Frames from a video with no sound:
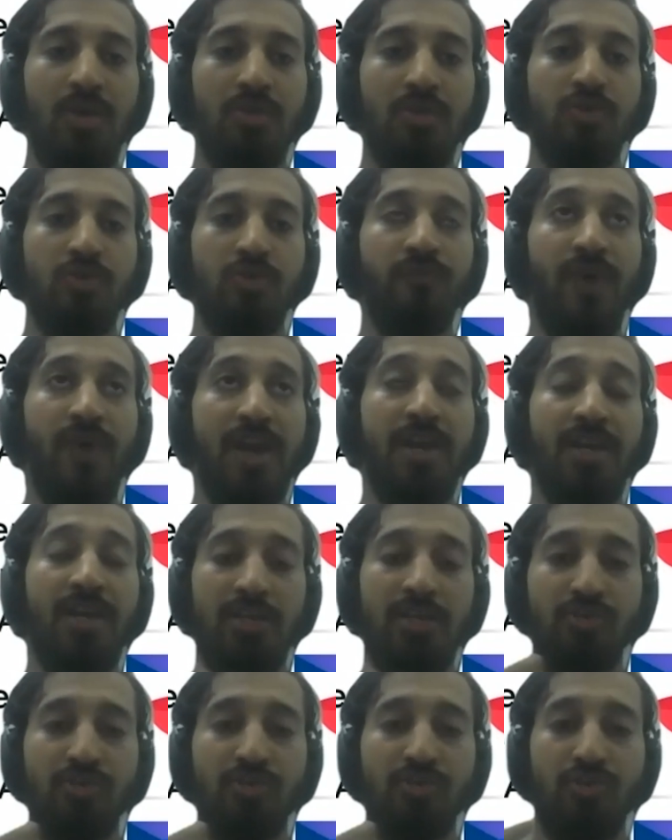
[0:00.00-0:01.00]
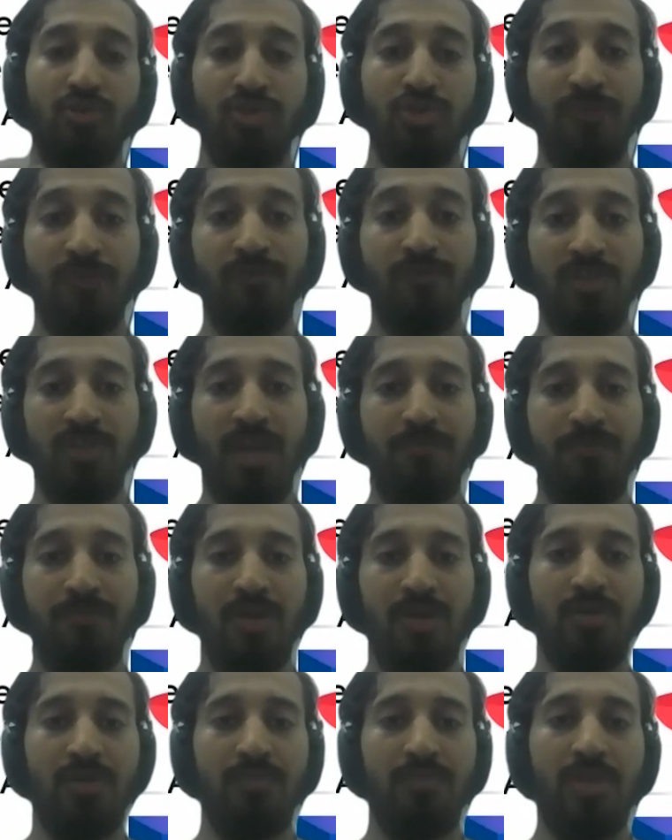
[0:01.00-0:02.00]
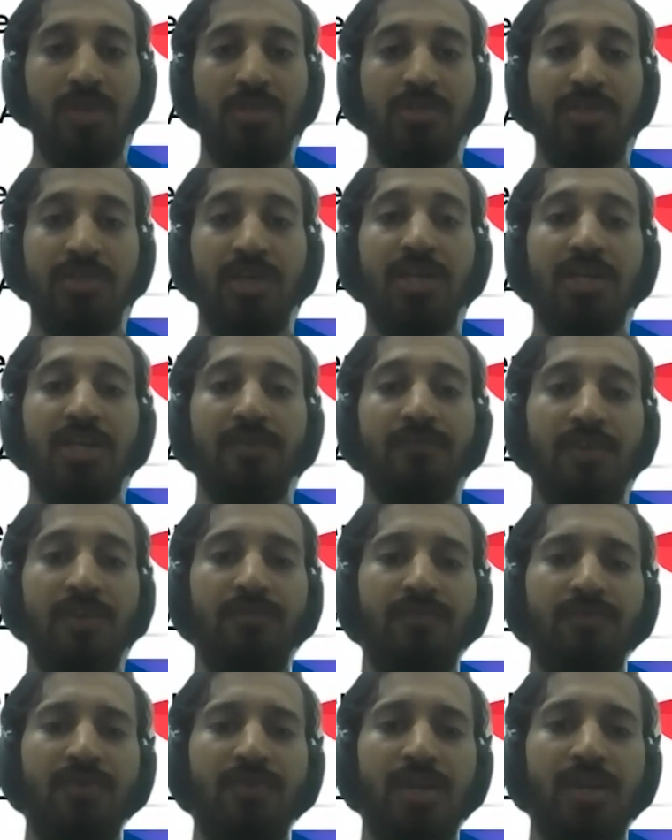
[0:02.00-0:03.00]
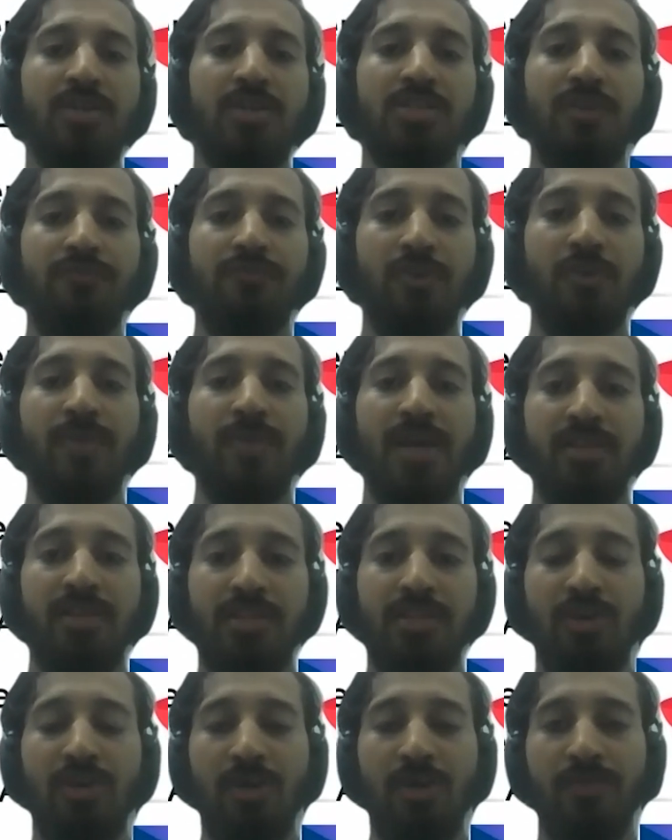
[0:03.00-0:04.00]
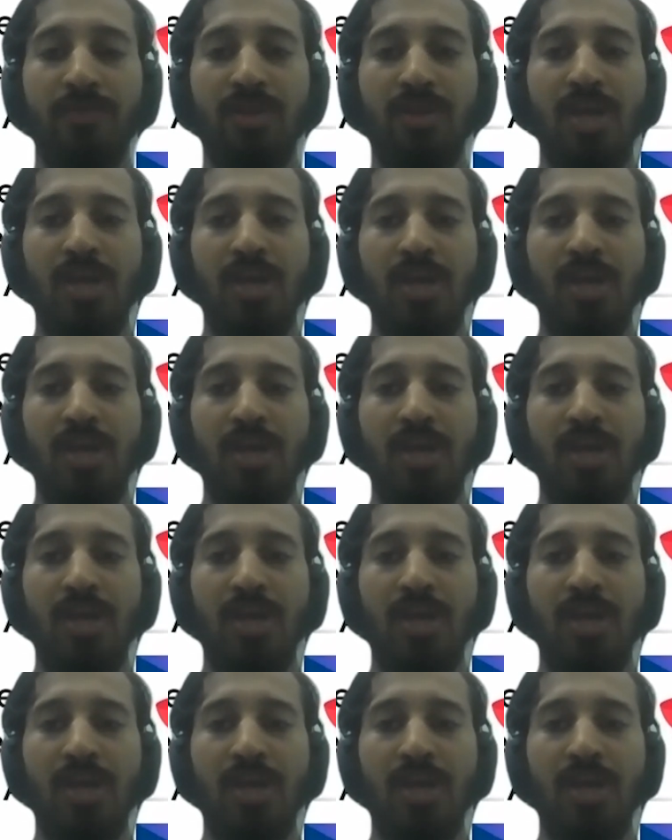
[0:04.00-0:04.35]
so finding a solution for that problem is relatively very easy for a Python developer,